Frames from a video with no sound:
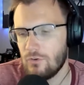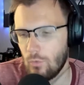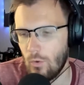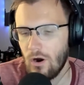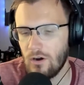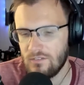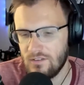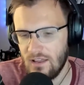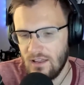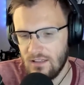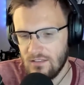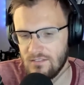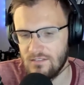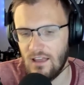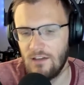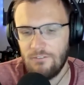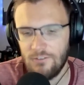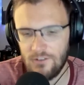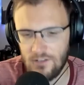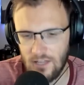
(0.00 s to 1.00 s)
Duarte is
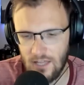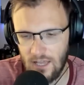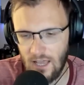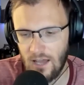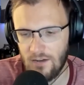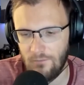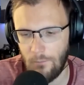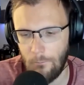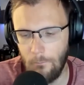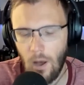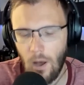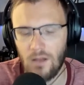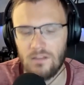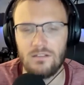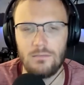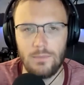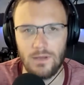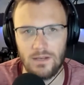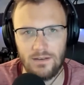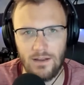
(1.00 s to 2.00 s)
definitely kind of a
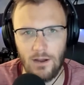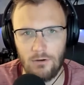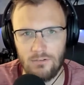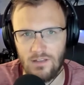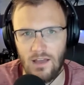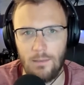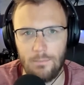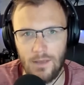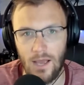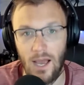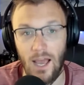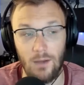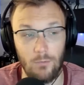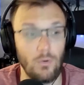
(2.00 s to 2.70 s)
Monte McNair type guy.